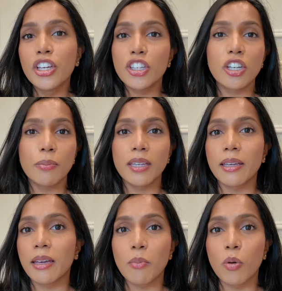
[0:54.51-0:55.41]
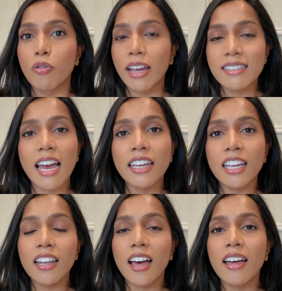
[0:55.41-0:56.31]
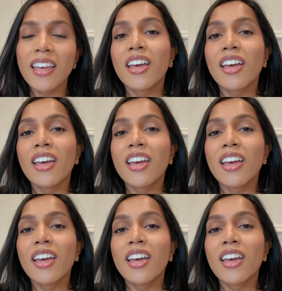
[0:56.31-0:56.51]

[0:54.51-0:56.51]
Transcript: you could be more rectangular.